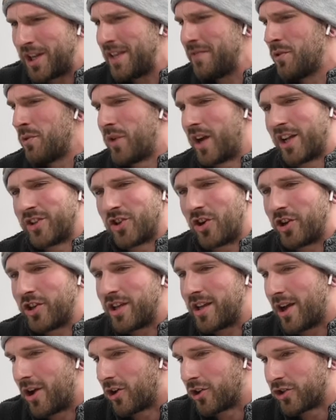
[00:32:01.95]
even when I started
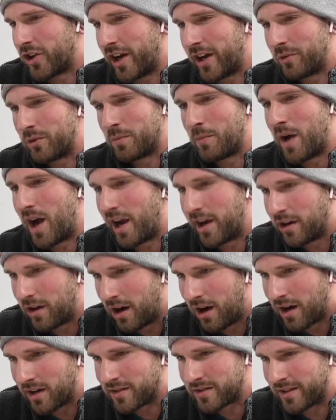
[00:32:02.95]
e-collar training with my
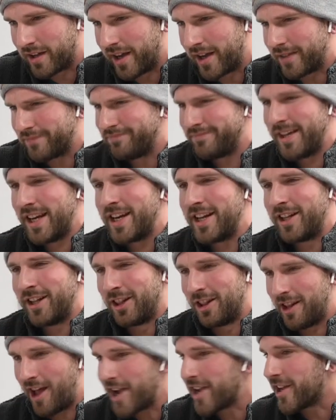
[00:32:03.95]
dogs, like they
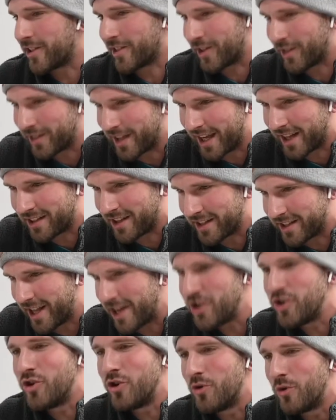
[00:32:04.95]
didn't like the thing. Like
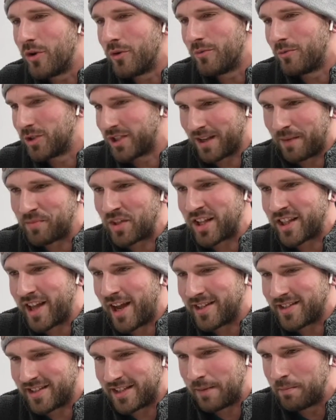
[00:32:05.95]
they knew it was something
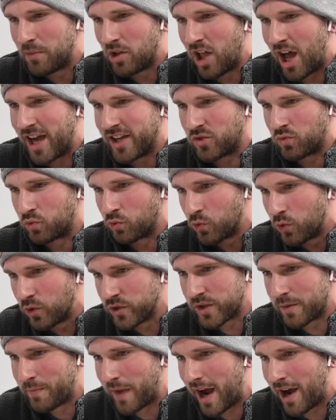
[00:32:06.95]
that symbolized
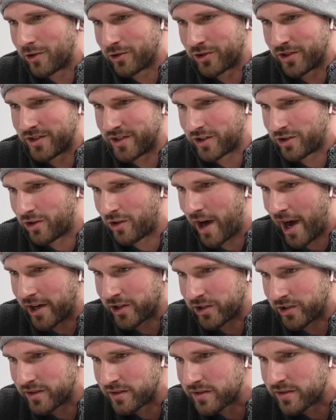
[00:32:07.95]
rules and boundaries and
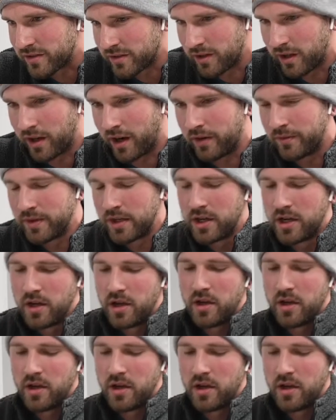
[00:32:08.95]
corrections, you know.